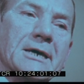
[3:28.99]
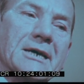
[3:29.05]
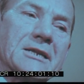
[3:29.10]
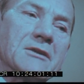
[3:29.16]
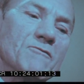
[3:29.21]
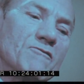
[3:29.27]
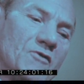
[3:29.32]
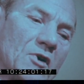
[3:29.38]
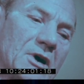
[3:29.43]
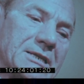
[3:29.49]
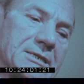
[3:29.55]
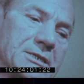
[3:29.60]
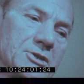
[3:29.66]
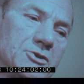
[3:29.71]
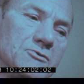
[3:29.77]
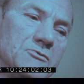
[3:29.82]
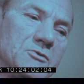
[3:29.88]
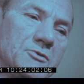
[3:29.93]
And in
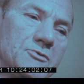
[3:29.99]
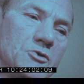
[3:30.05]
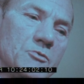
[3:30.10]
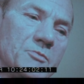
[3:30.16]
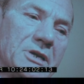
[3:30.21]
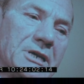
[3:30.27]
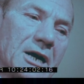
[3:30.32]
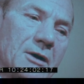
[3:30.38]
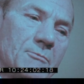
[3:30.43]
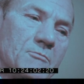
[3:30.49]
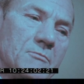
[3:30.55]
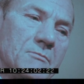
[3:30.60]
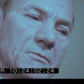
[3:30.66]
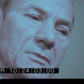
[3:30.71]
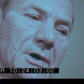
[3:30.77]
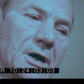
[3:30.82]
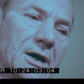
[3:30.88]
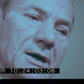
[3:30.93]
fighting it, you, you
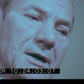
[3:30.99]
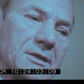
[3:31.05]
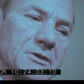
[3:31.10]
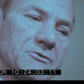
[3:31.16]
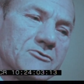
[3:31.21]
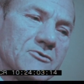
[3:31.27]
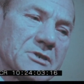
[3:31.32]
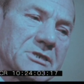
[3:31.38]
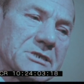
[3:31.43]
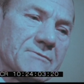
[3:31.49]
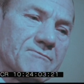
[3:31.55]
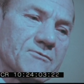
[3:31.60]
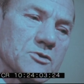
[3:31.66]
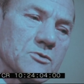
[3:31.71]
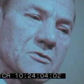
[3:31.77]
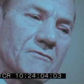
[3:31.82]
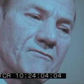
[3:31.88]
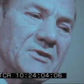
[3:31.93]
become uh, an aggressive
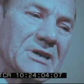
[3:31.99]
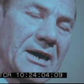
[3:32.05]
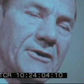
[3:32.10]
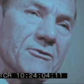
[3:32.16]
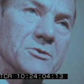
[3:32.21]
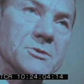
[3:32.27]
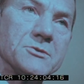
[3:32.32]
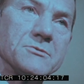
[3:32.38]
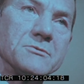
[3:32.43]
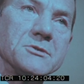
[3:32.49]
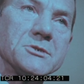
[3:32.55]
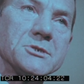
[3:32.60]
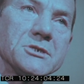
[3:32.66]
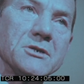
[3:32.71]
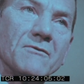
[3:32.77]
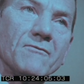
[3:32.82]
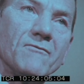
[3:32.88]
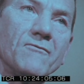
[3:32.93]
sort of character in
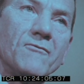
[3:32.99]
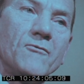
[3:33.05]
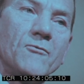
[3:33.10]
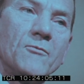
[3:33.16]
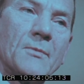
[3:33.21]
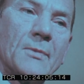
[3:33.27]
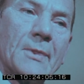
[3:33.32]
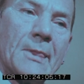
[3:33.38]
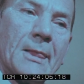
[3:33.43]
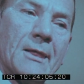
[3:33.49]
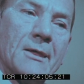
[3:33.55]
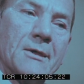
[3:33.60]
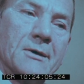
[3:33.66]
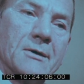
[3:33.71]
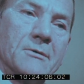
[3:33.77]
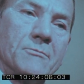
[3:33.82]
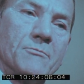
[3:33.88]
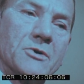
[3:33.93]
yourself.
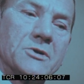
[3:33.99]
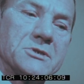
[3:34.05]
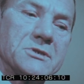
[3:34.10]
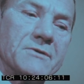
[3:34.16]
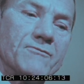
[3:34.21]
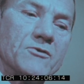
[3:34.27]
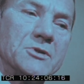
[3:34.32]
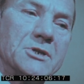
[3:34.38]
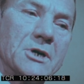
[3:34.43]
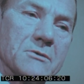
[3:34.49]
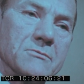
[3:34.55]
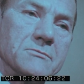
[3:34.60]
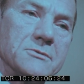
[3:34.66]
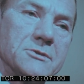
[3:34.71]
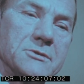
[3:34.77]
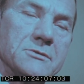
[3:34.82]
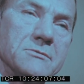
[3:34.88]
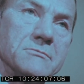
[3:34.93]
Because if you don't,
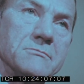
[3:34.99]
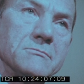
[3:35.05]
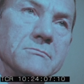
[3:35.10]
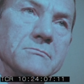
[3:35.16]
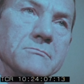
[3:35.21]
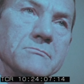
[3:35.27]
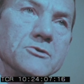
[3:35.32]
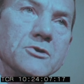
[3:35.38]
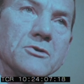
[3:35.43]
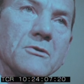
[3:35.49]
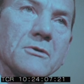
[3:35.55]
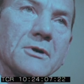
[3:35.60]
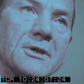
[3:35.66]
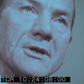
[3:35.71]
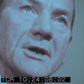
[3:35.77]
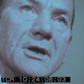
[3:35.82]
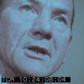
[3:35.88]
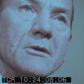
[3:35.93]
you're not
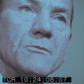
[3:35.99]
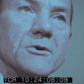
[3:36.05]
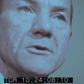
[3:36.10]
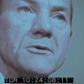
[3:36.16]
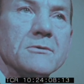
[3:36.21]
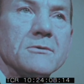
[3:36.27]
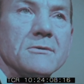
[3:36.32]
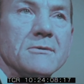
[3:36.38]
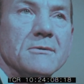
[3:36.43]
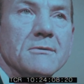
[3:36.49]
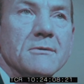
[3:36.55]
going to get anywhere, are you?